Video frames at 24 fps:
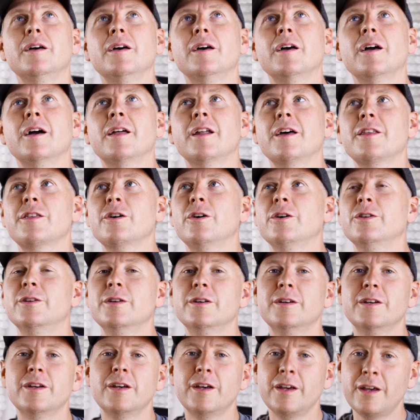And I thought,
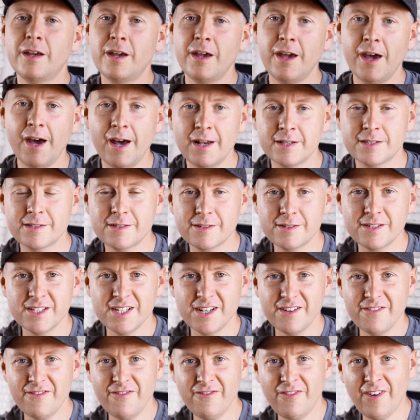yes,
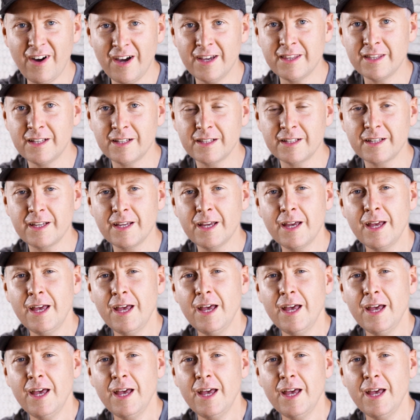finally.